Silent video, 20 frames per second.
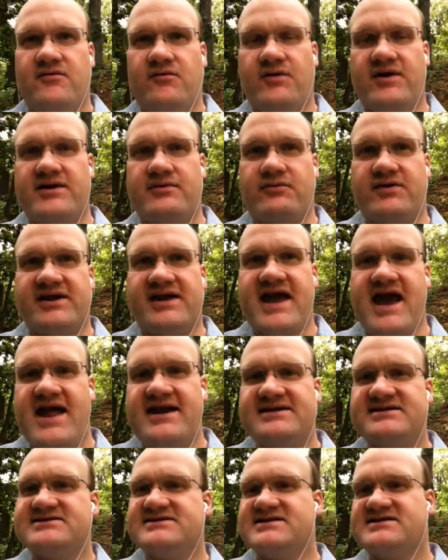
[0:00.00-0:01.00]
when
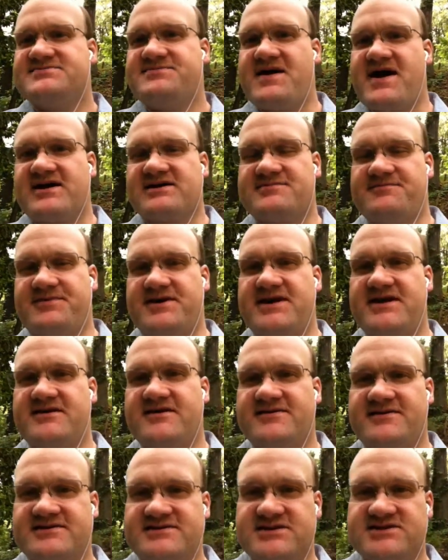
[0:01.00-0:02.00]
Katniss gets back to
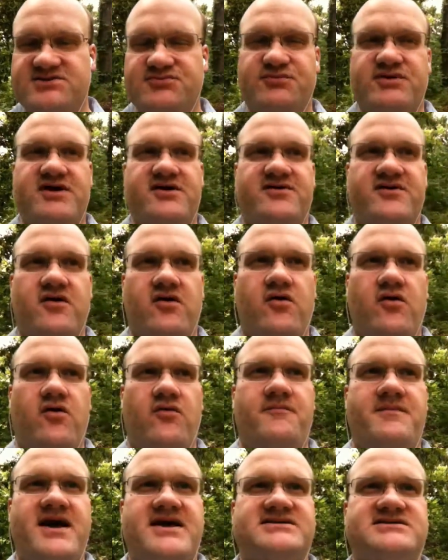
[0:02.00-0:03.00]
Peeta, this is where the
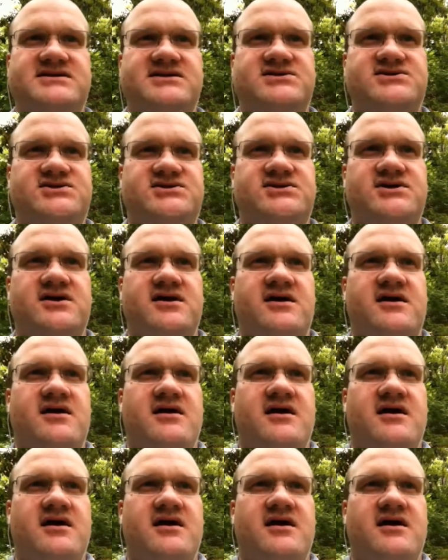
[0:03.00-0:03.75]
whole message